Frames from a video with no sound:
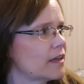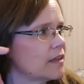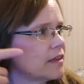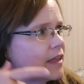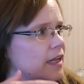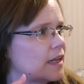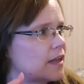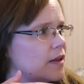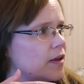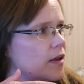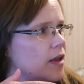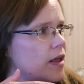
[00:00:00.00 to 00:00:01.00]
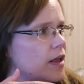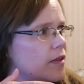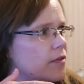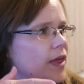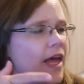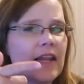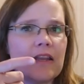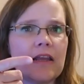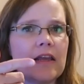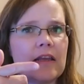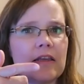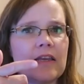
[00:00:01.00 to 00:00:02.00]
Yeah, I used to that of
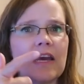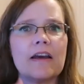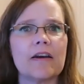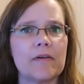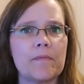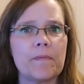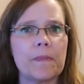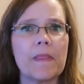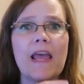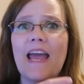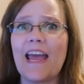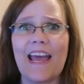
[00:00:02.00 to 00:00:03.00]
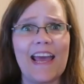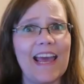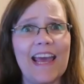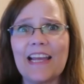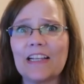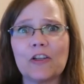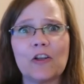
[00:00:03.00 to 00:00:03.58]
a Mac yeah, keyboard looks just like that. It